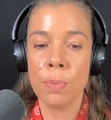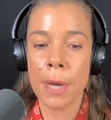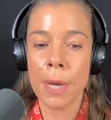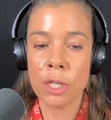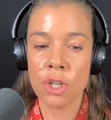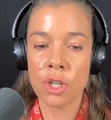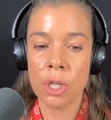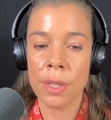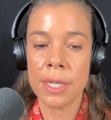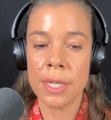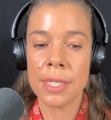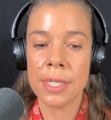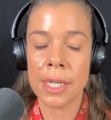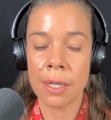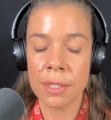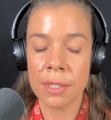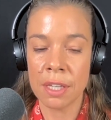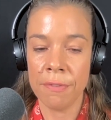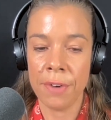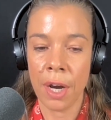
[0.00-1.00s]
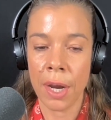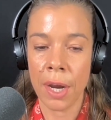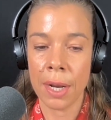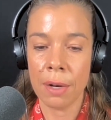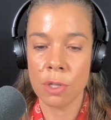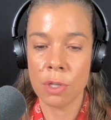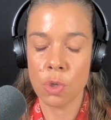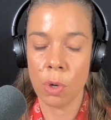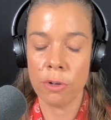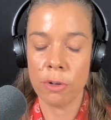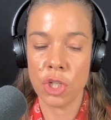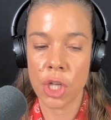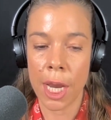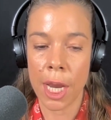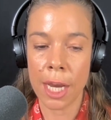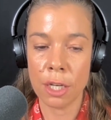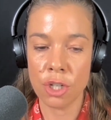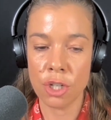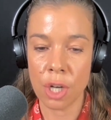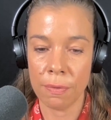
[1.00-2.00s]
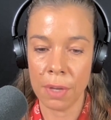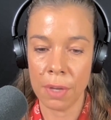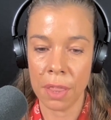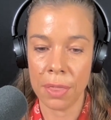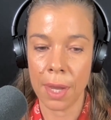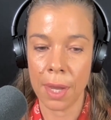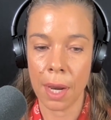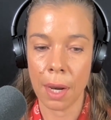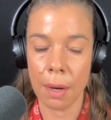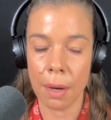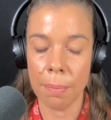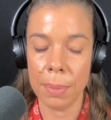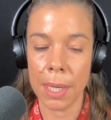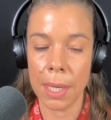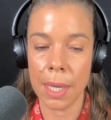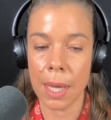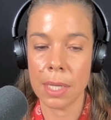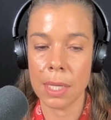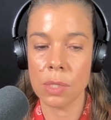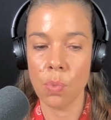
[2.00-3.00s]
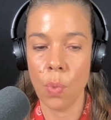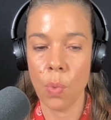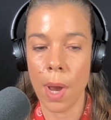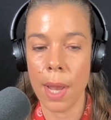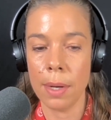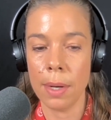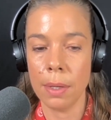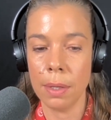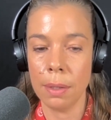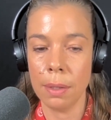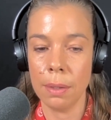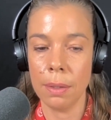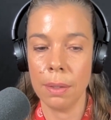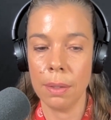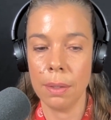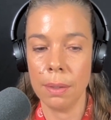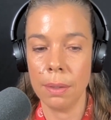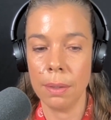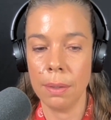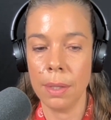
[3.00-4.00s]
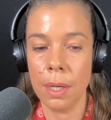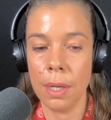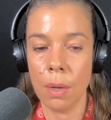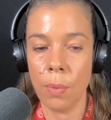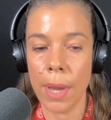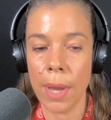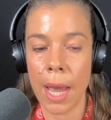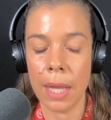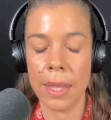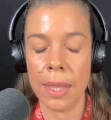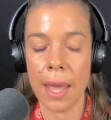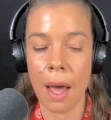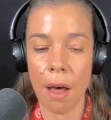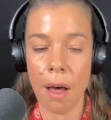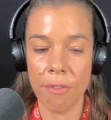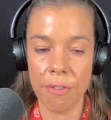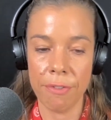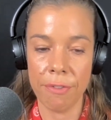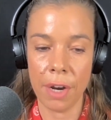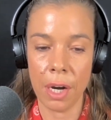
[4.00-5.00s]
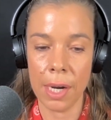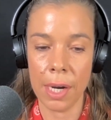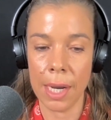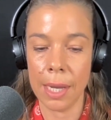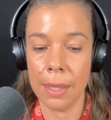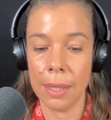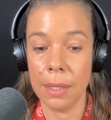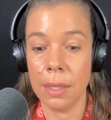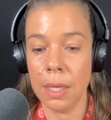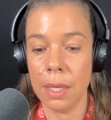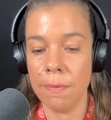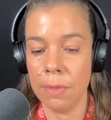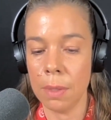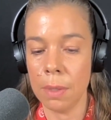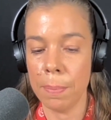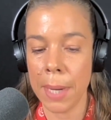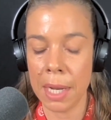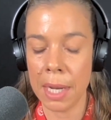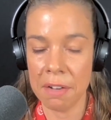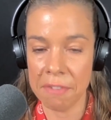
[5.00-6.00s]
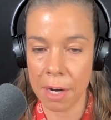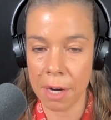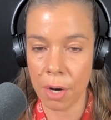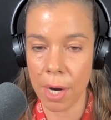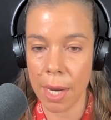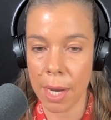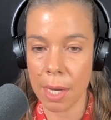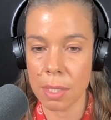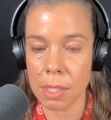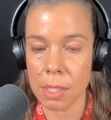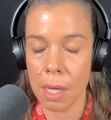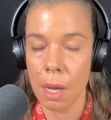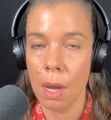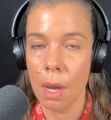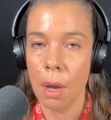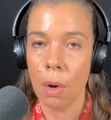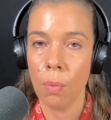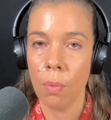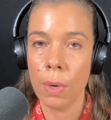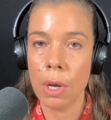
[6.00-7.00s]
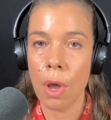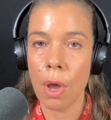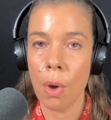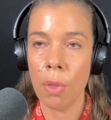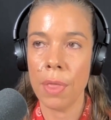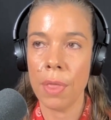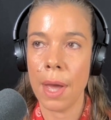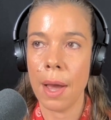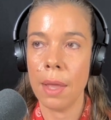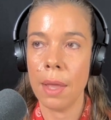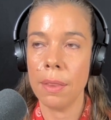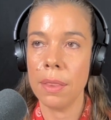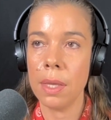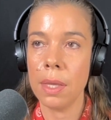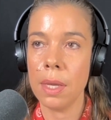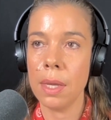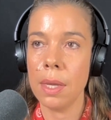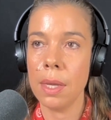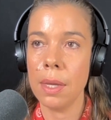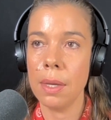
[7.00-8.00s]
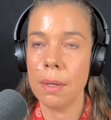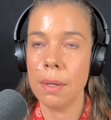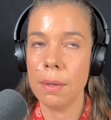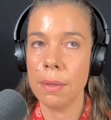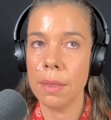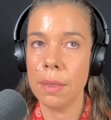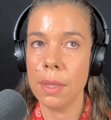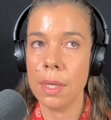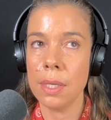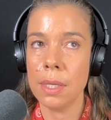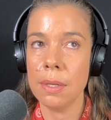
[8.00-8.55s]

as you mentioned, the Delta variant has sort of changed everything, because when, you know, we had the Alpha variant and even the Beta variant, we know that the